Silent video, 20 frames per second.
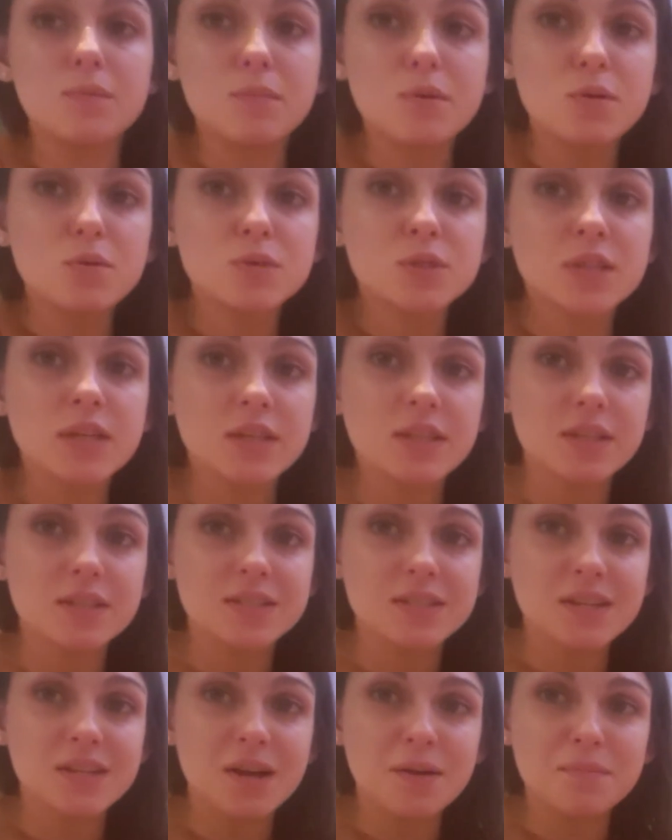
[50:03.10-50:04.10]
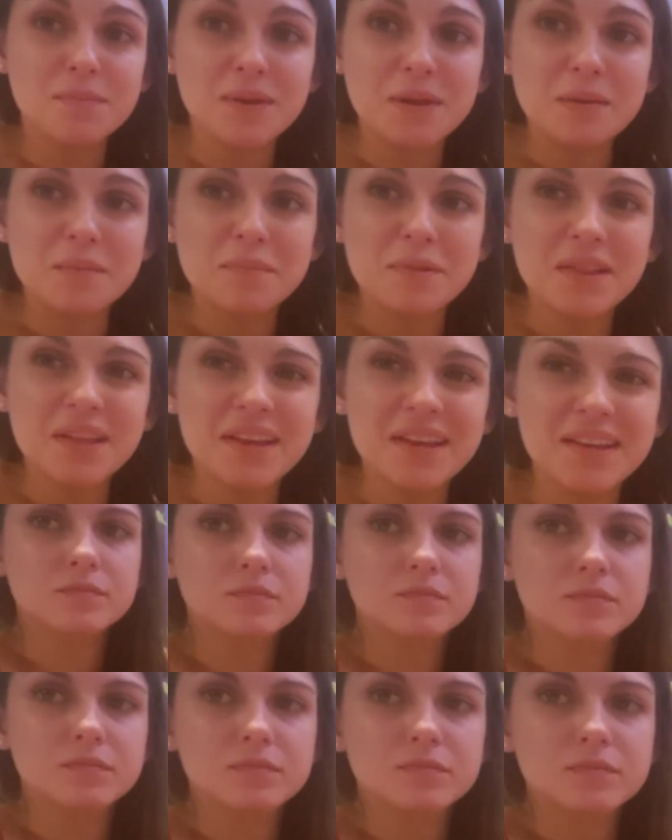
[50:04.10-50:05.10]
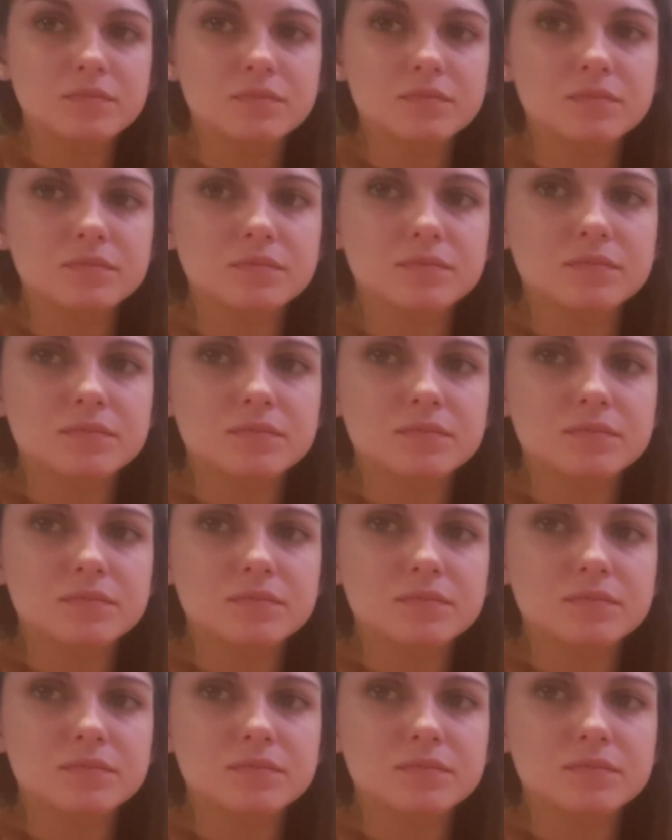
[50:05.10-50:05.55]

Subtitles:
music that's not being played, Aries.